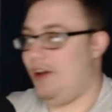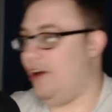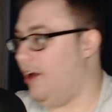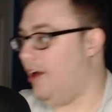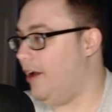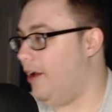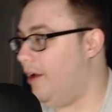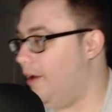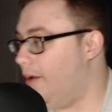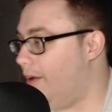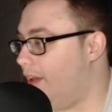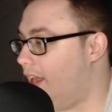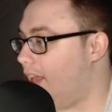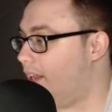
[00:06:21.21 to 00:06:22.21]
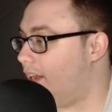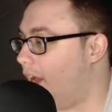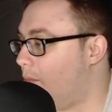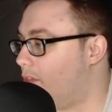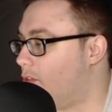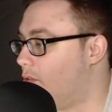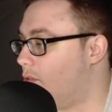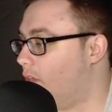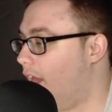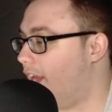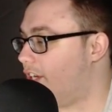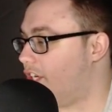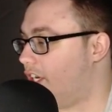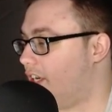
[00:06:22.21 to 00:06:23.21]
in Diamond through
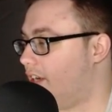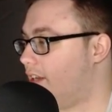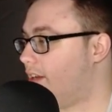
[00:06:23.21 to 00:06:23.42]
Legend.